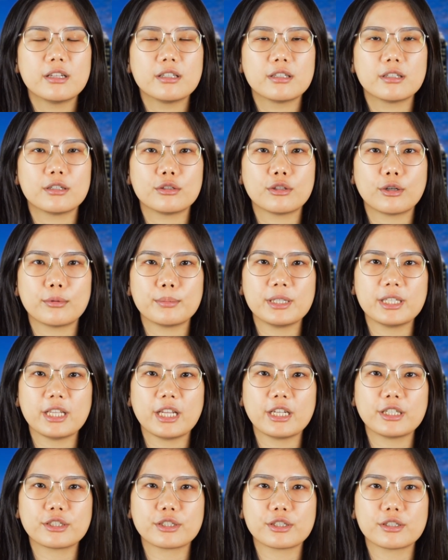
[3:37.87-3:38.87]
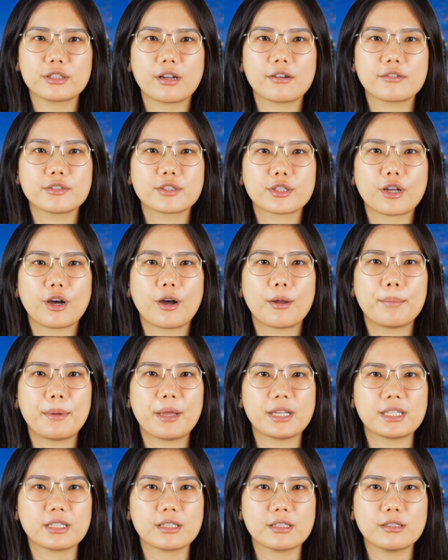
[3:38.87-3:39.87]
the nomination of Scott
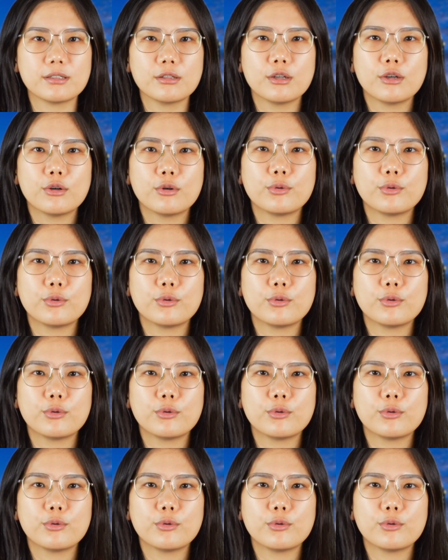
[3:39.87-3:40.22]
Bessent,